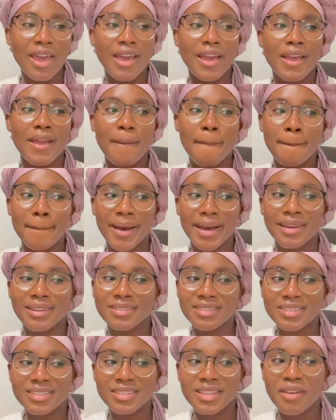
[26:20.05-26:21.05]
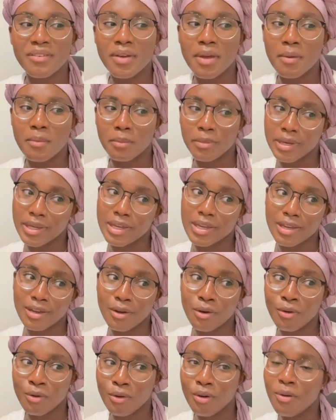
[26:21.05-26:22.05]
in buying this stuff and bringing it
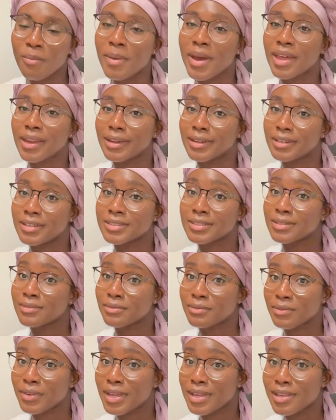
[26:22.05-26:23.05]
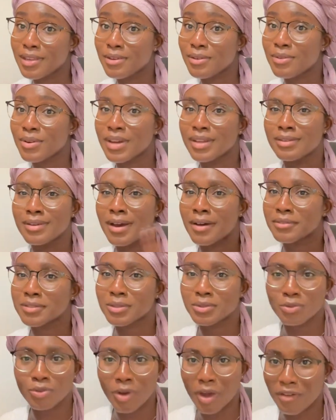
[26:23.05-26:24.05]
home and it doesn't fit you and you have to
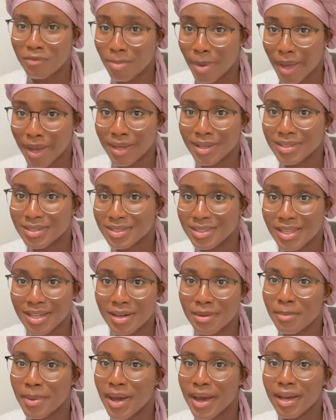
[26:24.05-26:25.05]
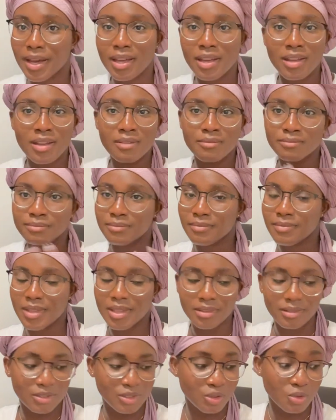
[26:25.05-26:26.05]
drive back and send it back?
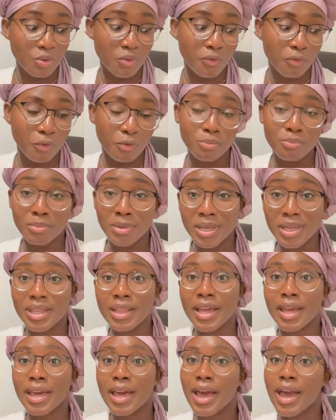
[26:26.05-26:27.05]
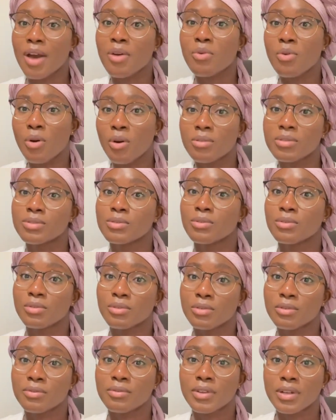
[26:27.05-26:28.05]
So for me, like, I will always go to
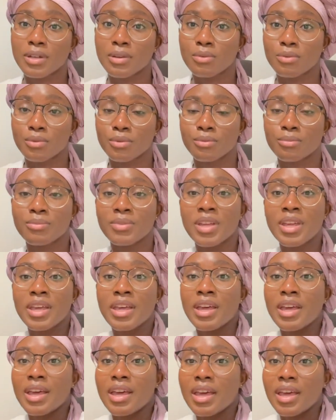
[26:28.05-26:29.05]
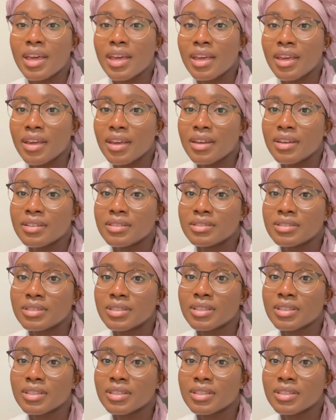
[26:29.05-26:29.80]
the fitting room and